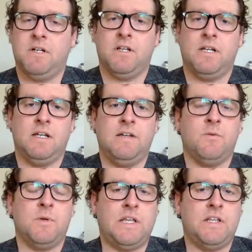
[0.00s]
I mean,
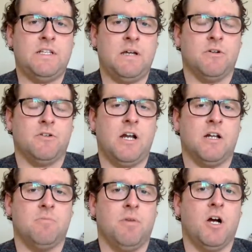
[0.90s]
even within the
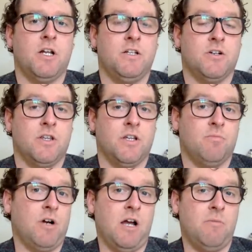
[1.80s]
Democratic Party during
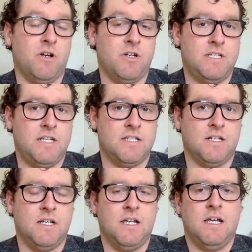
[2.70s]
their primary
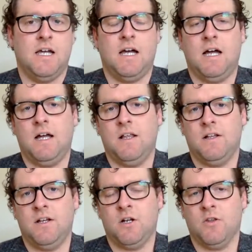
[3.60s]
season,
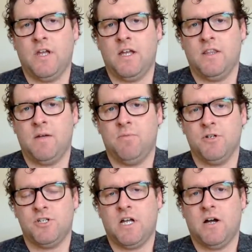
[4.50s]
uh, you know, they they
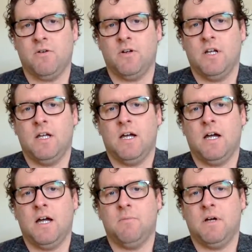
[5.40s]
pushed out
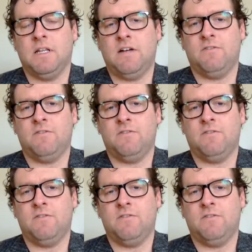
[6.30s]
um, a